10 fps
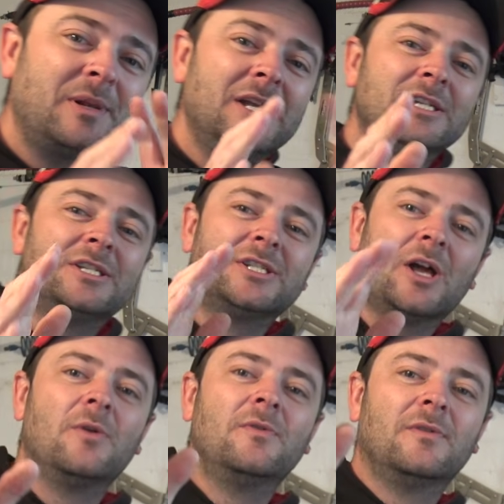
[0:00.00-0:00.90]
Please
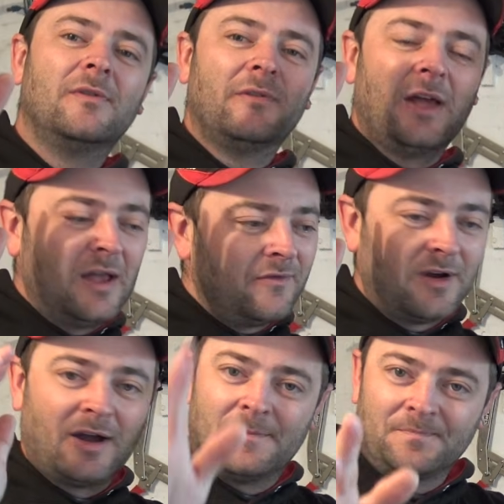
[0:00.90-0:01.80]
don't
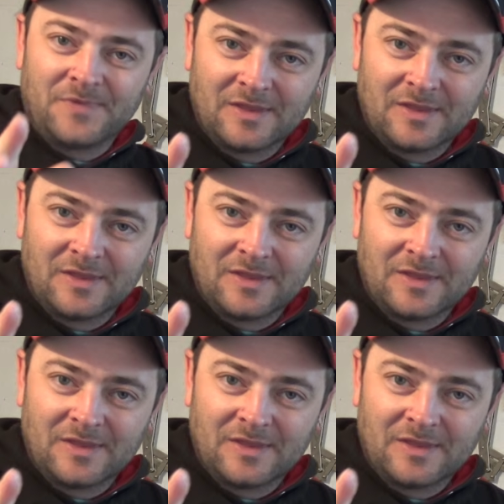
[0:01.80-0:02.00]
ever